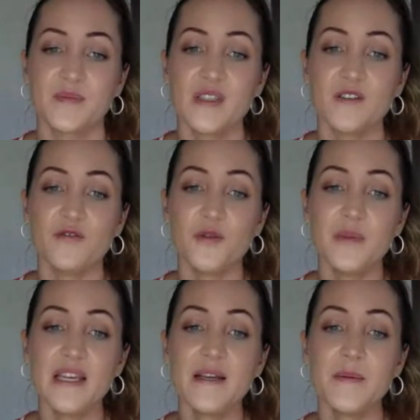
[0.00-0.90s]
for
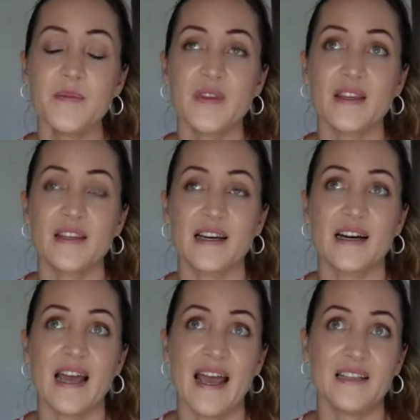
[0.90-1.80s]
me,
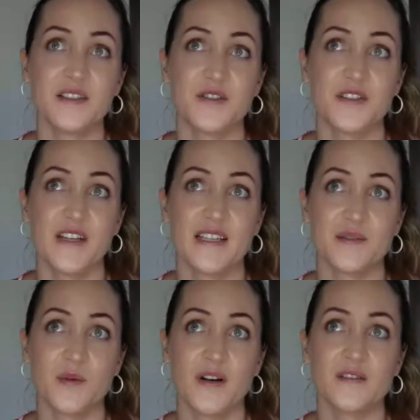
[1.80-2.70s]
the answer to this was